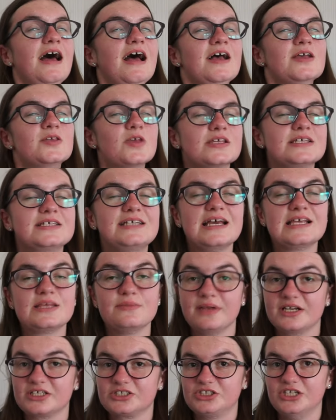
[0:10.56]
So today's a
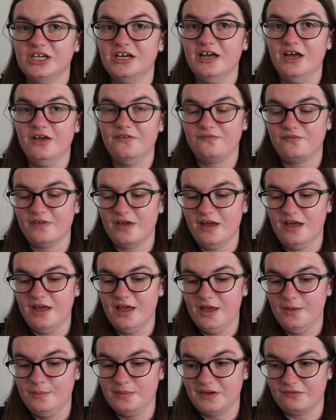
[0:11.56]
mixture
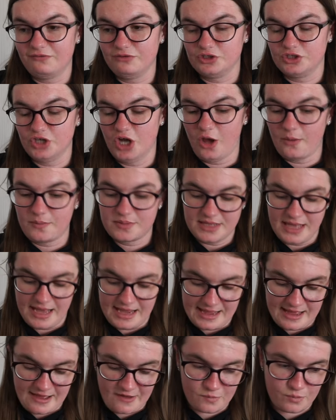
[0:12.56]
of different shops. I
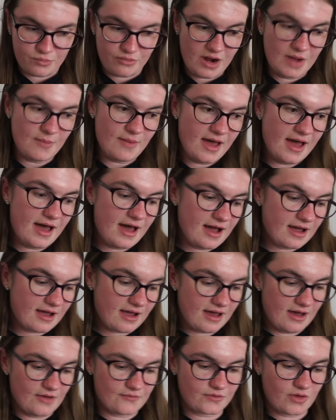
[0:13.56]
have Primark,
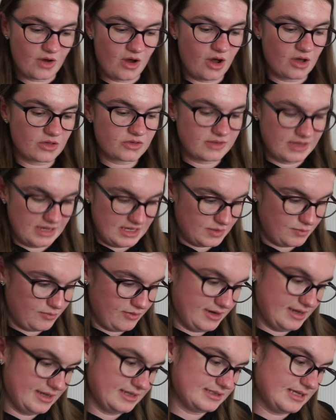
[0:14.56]
I've got
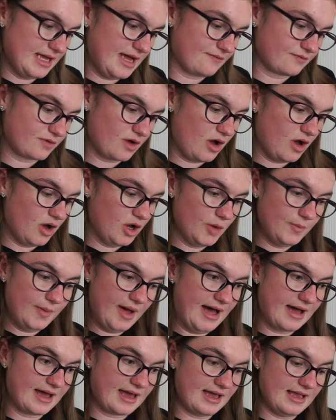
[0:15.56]
Sainsbury's, I've got Home
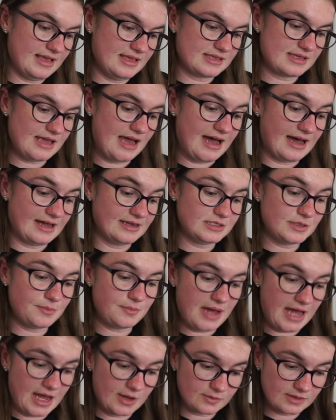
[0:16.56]
Bargains and
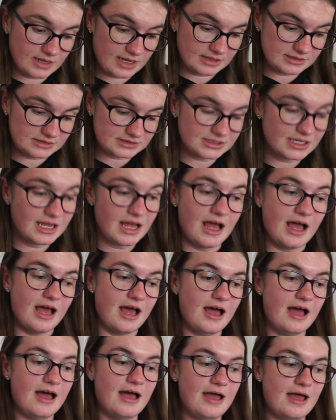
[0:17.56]
Poundland.
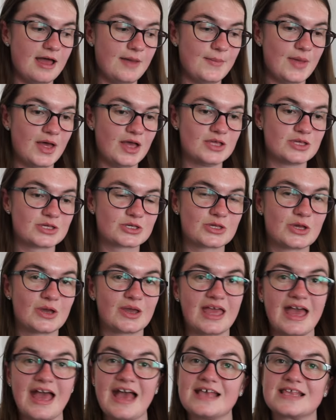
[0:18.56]
So
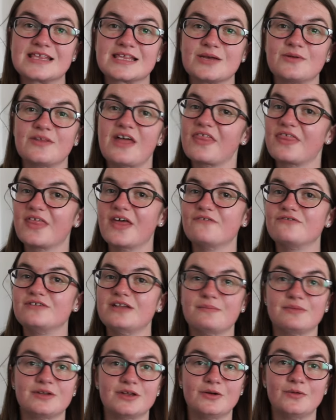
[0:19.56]
yes, without further
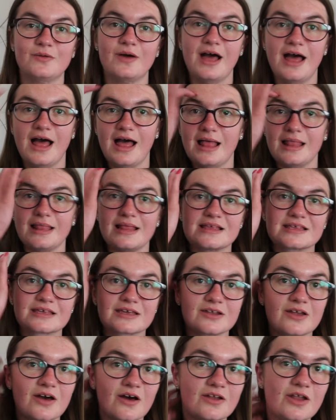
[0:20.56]
ado, let's
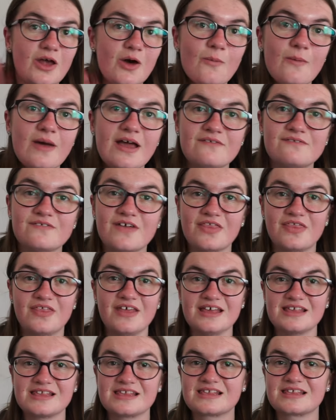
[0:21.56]
get on with
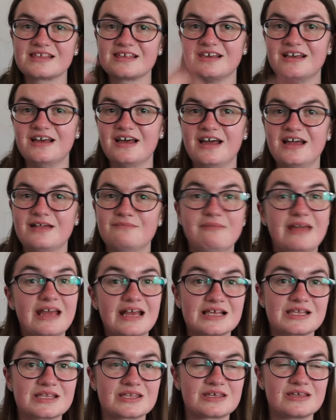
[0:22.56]
this
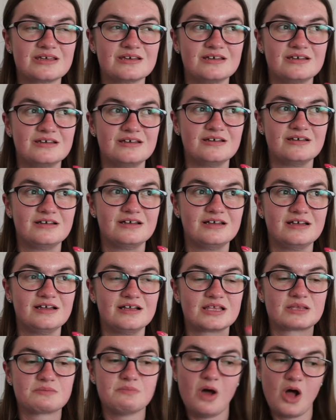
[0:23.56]
mixed,
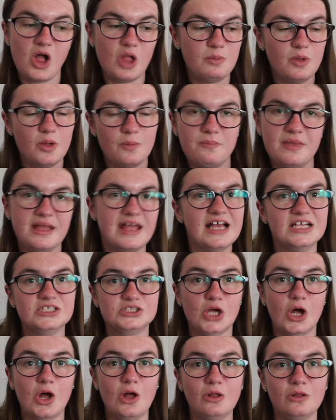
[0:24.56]
small but biggish
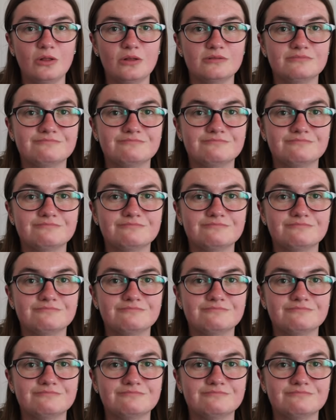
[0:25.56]
haul.